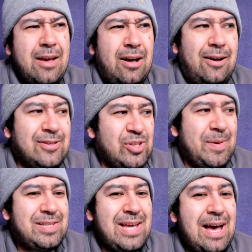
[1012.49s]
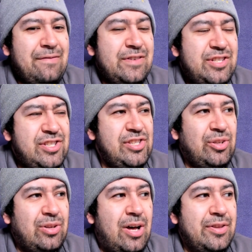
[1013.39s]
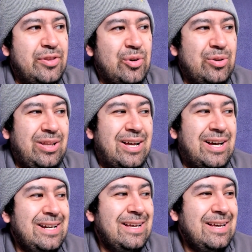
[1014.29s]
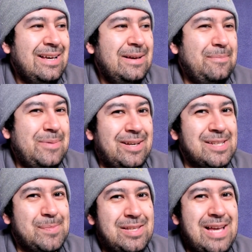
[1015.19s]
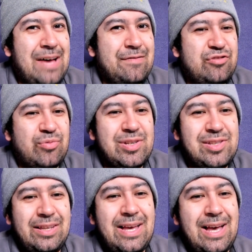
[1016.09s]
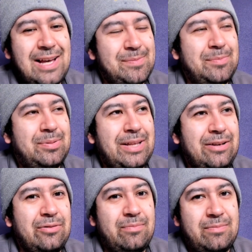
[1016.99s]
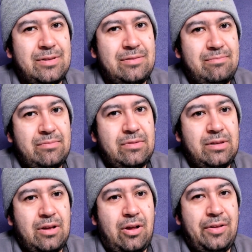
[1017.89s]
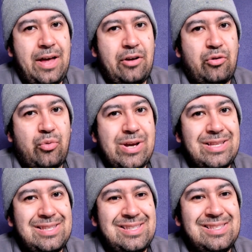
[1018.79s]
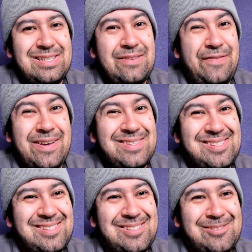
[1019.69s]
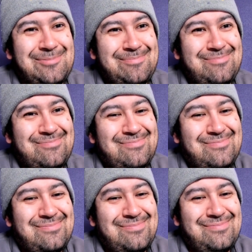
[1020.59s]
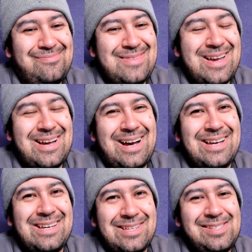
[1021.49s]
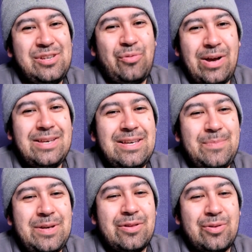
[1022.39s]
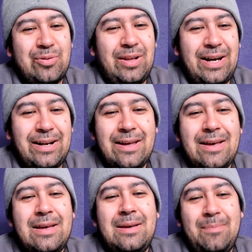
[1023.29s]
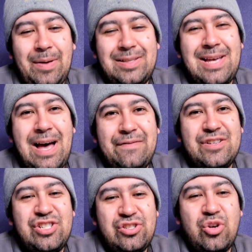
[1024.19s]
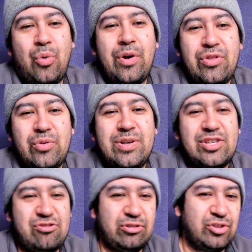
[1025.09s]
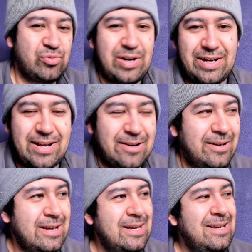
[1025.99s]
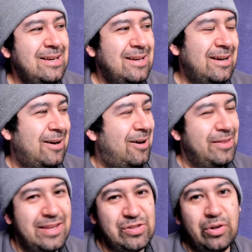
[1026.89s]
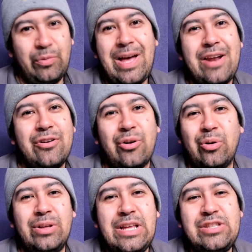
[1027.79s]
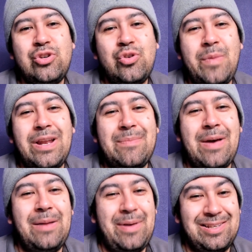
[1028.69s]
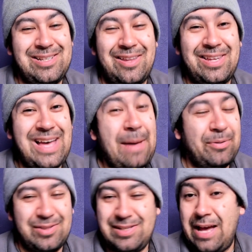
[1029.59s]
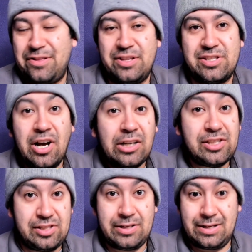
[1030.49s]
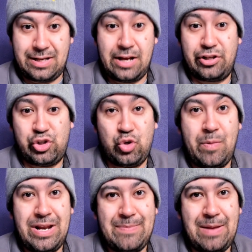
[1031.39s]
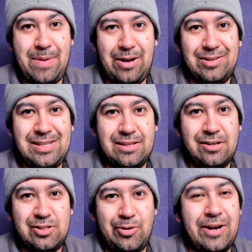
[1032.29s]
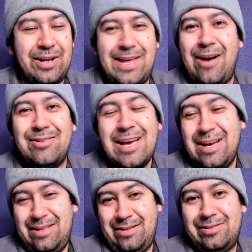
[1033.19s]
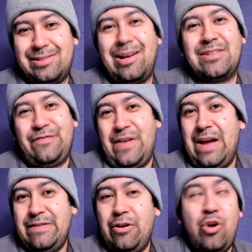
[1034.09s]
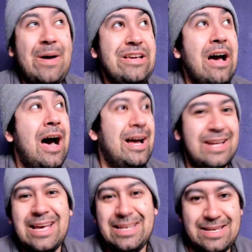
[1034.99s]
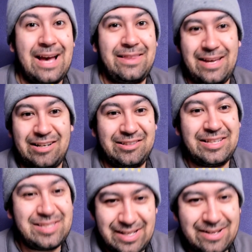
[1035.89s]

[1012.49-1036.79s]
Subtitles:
Also, McTavish still on the third line, because McTavish recently hasn't been playing all that great defense. Yeah, I could see why he'd in the third line. McTavish going through his struggles right now. On this one, we had an early too-many-men penalty on the Capitals. Yeah, the Ducks didn't get a too-many-men penalty. The Ducks learned how to count. The Ducks can count to five now? Oh my God! Yeah, they actually did.